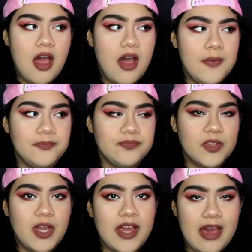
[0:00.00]

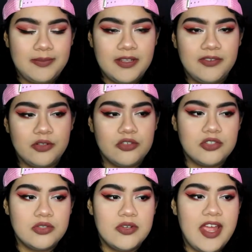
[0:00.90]
a cosplay photo
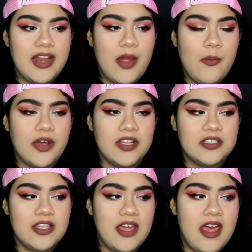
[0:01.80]
shoot, and I
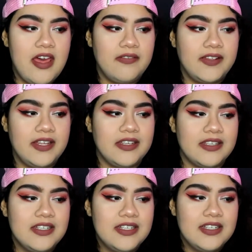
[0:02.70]
wanted to have
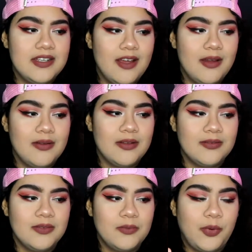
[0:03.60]
like
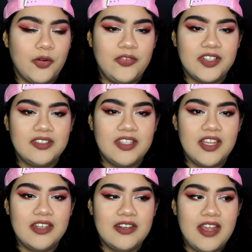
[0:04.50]
perfect
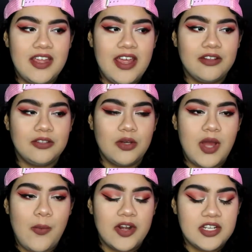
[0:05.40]
skin, and
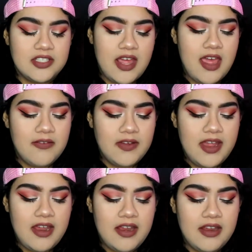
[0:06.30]
so I wanted to have
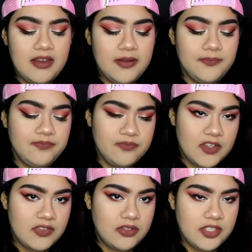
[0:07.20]
a
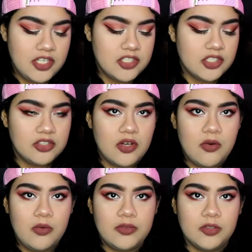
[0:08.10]
foundation.
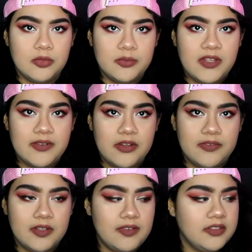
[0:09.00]
So this was my
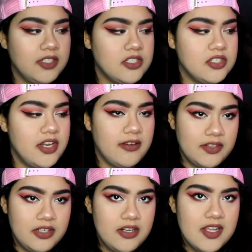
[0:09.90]
very first foundation
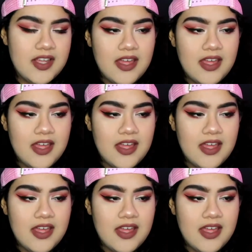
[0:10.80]
ever.